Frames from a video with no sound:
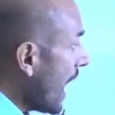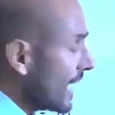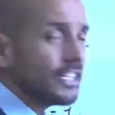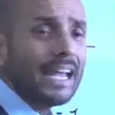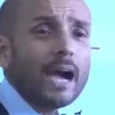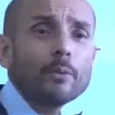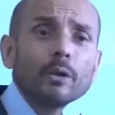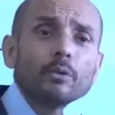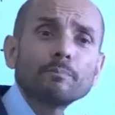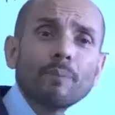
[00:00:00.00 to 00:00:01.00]
I don't know how he
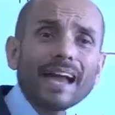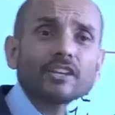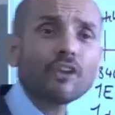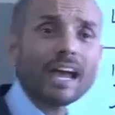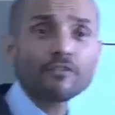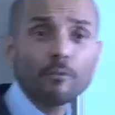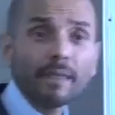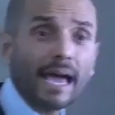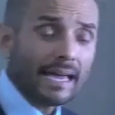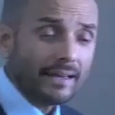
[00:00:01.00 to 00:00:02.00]
would backtrack from
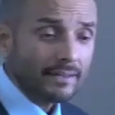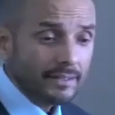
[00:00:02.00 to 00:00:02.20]
that,